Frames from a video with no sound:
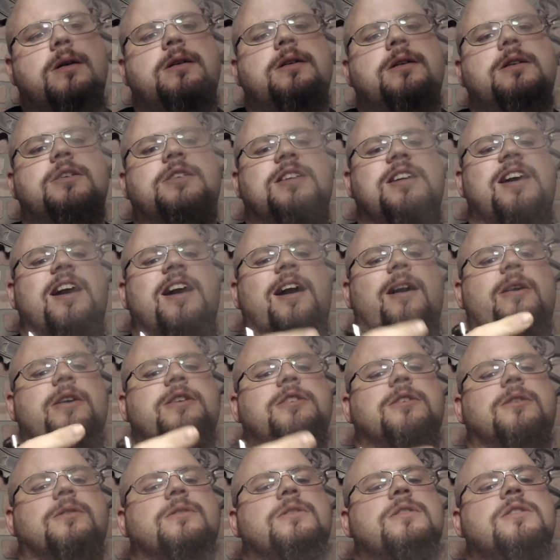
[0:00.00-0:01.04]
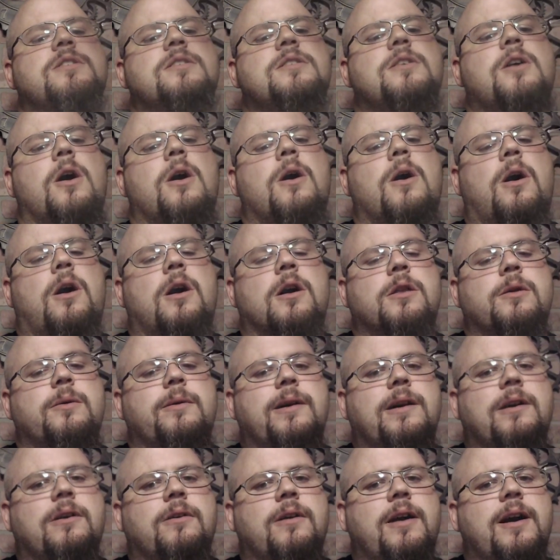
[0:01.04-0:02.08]
You see how I turn the cigar all the way
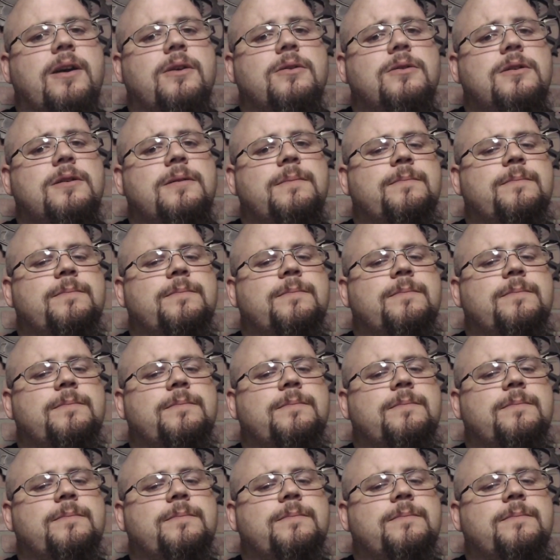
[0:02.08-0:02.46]
around?